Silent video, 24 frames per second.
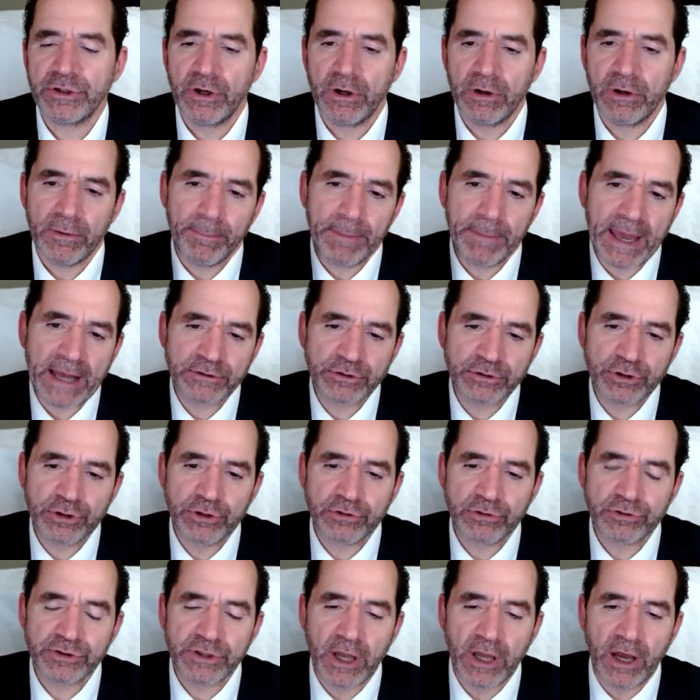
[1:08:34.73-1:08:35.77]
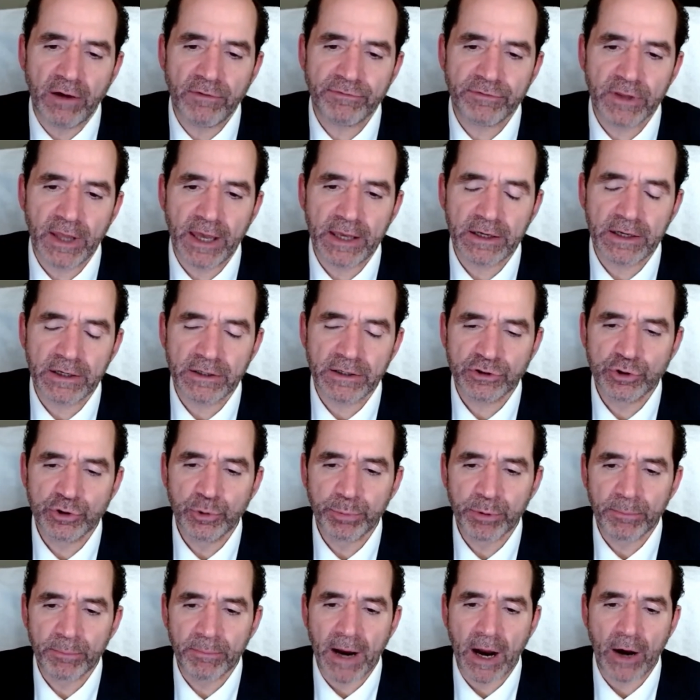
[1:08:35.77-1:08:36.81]
imagine yourself like a
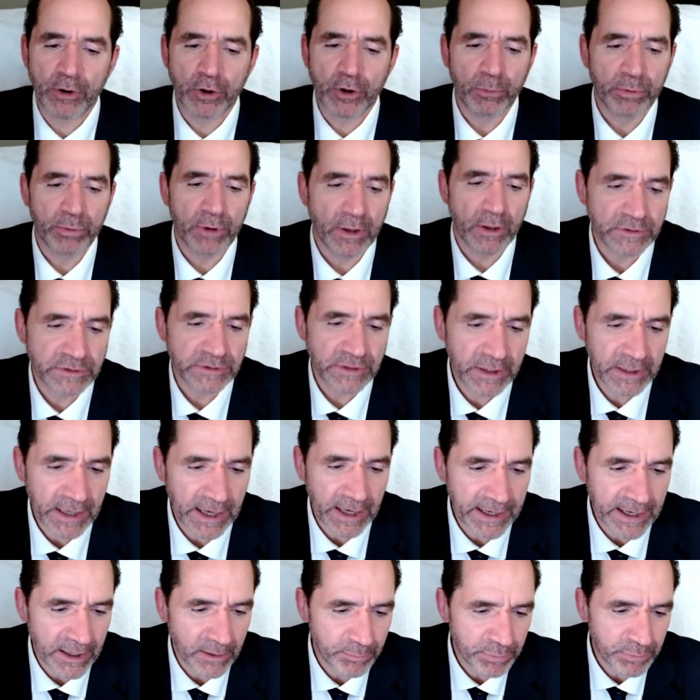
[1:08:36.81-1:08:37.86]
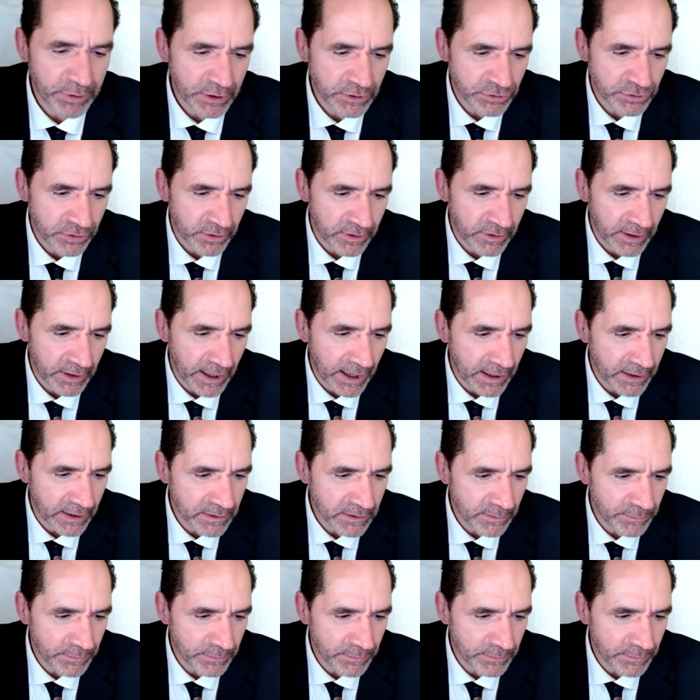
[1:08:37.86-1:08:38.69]
Super Mario Brothers. I think I got a picture of that.